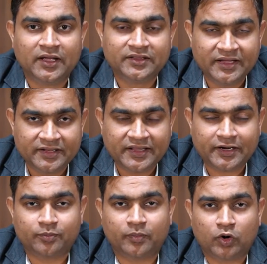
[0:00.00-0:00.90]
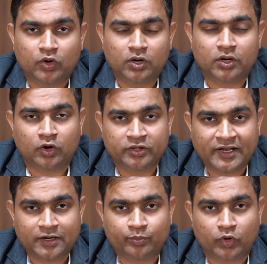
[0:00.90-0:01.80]
Then that on
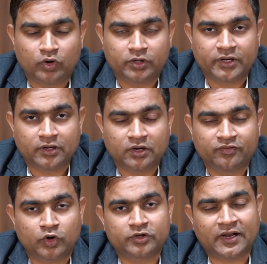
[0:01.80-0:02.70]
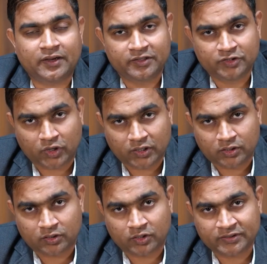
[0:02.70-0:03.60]
that molten lava, or that
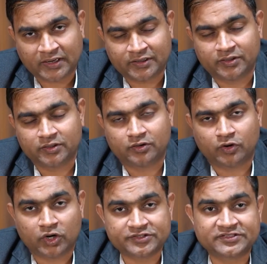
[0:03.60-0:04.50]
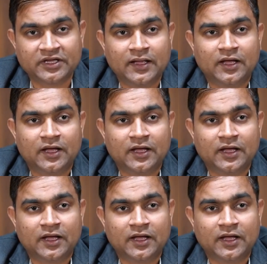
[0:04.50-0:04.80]
on that rocks,